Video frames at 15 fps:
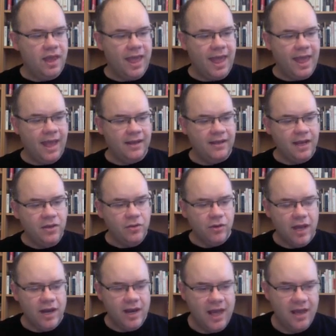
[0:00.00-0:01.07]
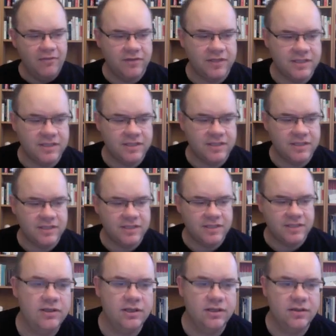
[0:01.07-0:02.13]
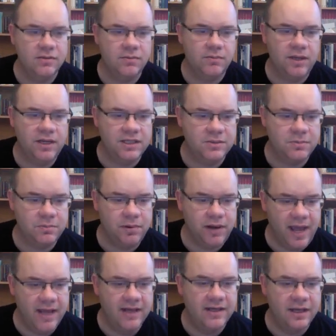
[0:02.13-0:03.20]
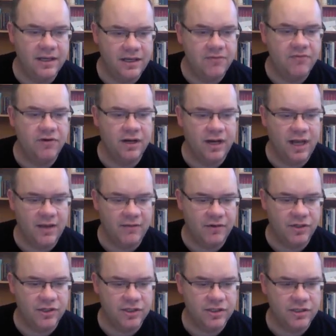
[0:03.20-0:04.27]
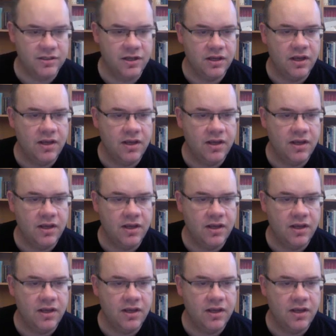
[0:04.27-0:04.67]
And then you can have the same content be displayed in different languages.